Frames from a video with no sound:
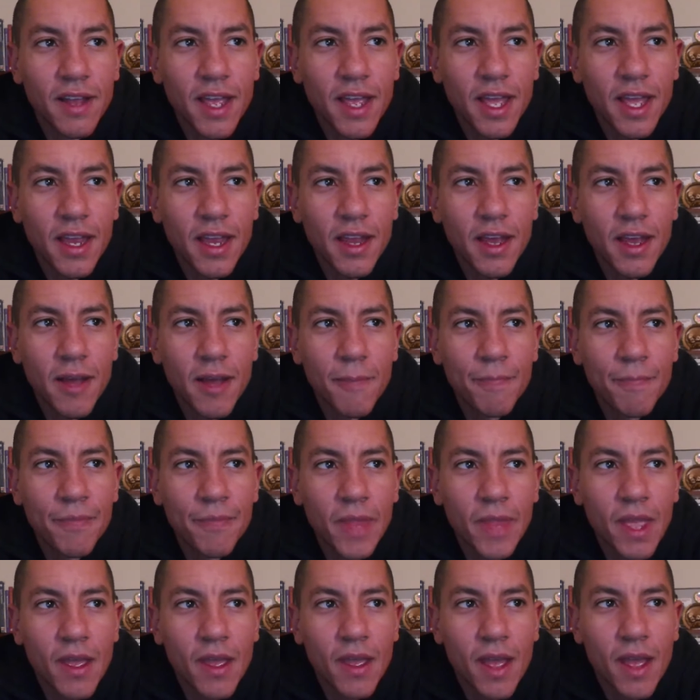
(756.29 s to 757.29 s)
And I
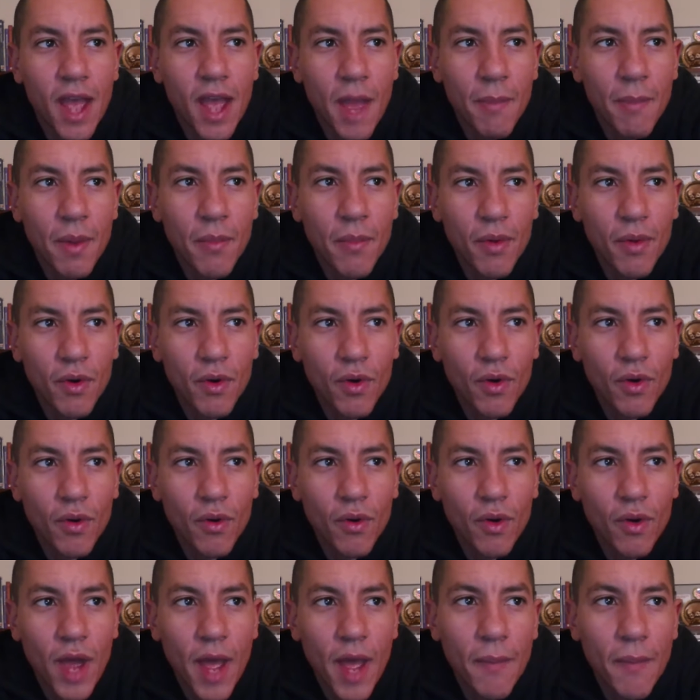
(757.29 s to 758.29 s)

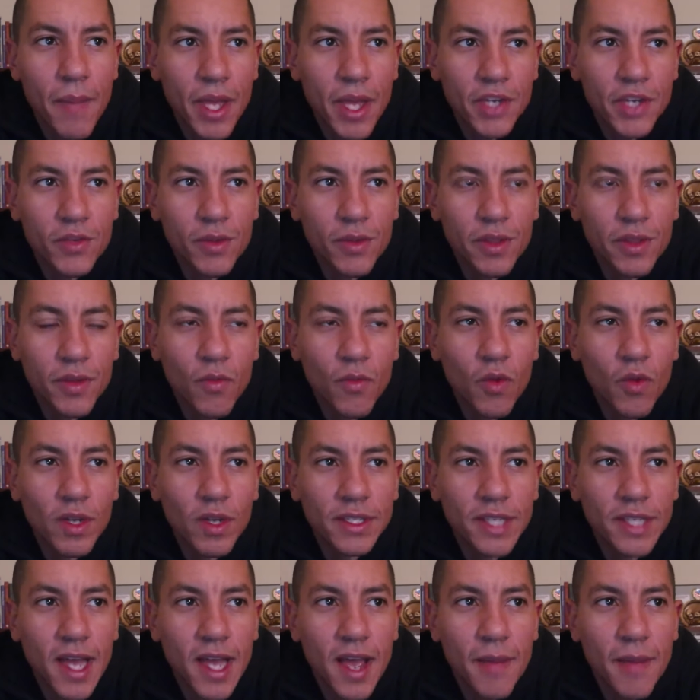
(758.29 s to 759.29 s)
remember I benched with him one
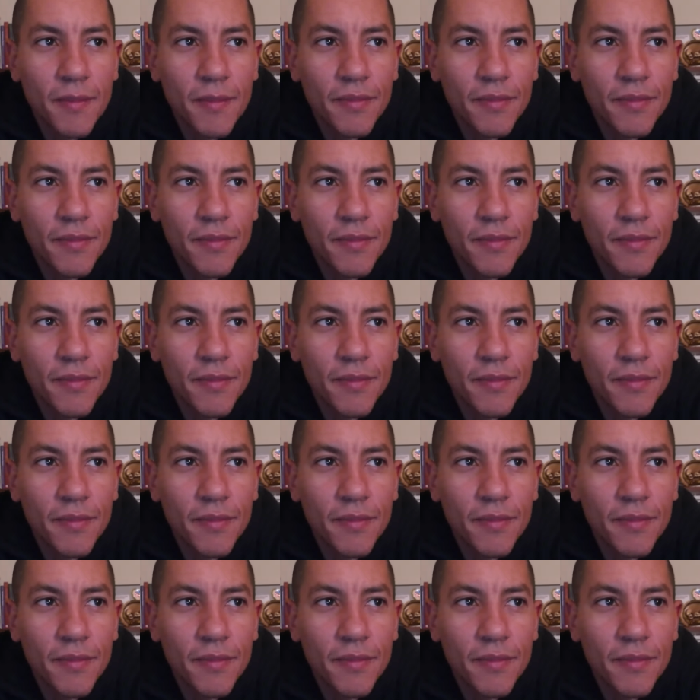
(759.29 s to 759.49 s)
time,